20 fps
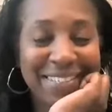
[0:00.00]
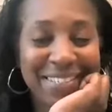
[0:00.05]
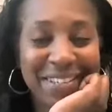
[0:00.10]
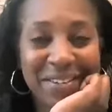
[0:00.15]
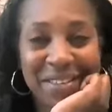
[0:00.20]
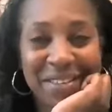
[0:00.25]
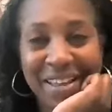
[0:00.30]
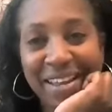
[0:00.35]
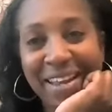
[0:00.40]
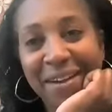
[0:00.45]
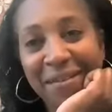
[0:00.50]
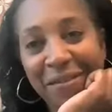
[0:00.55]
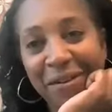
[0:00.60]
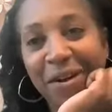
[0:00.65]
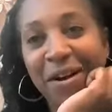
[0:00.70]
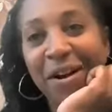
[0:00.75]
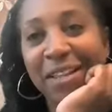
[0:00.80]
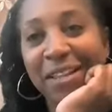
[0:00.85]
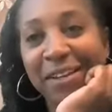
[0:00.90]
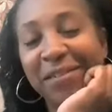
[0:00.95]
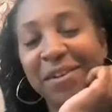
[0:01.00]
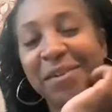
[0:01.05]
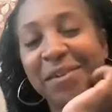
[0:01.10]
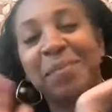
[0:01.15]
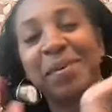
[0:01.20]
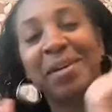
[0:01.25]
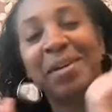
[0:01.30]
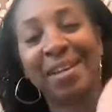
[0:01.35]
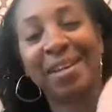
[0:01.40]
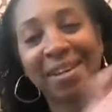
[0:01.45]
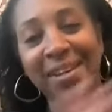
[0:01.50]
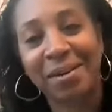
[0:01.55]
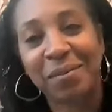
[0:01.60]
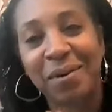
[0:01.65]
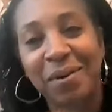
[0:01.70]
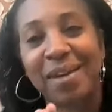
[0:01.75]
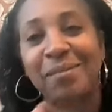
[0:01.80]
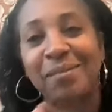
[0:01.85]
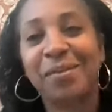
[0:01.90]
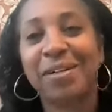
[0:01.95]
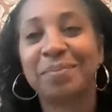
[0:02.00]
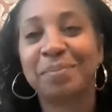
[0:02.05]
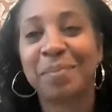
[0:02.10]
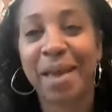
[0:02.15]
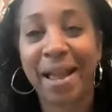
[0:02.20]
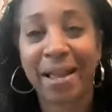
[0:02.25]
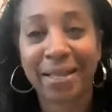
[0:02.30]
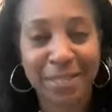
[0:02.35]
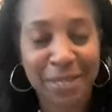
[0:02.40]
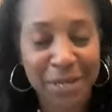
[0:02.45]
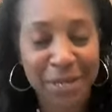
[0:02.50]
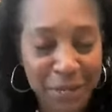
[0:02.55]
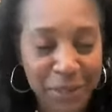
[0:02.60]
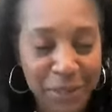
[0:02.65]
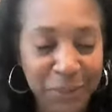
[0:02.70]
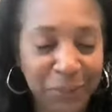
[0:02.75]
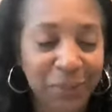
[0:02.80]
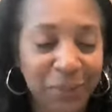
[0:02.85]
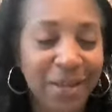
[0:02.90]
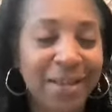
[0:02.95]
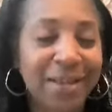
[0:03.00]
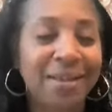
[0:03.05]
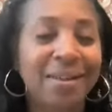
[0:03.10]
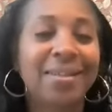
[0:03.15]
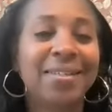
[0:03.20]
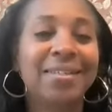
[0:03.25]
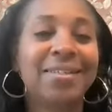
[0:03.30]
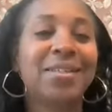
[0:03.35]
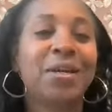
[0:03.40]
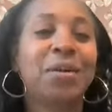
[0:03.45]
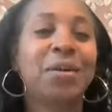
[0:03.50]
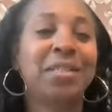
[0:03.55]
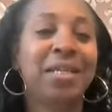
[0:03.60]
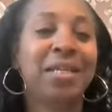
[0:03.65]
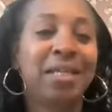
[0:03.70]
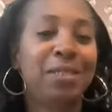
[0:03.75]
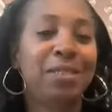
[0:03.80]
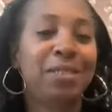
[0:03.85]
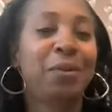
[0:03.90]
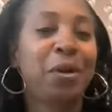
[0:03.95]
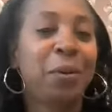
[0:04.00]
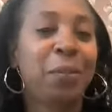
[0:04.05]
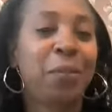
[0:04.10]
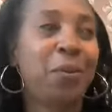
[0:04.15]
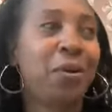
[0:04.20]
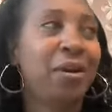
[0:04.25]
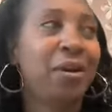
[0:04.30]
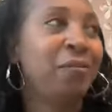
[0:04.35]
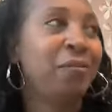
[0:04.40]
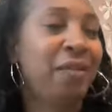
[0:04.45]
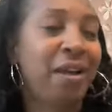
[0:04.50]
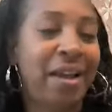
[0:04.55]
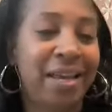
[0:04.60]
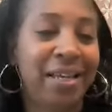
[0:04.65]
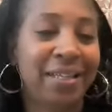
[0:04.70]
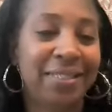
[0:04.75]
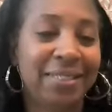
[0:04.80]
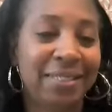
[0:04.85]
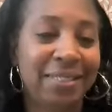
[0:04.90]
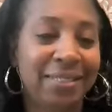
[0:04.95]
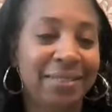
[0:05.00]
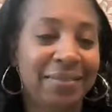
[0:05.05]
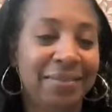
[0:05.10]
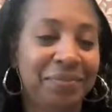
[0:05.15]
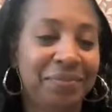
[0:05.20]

they gave her all of it. But anyway, we're back to you. So tell us where you're born and raised.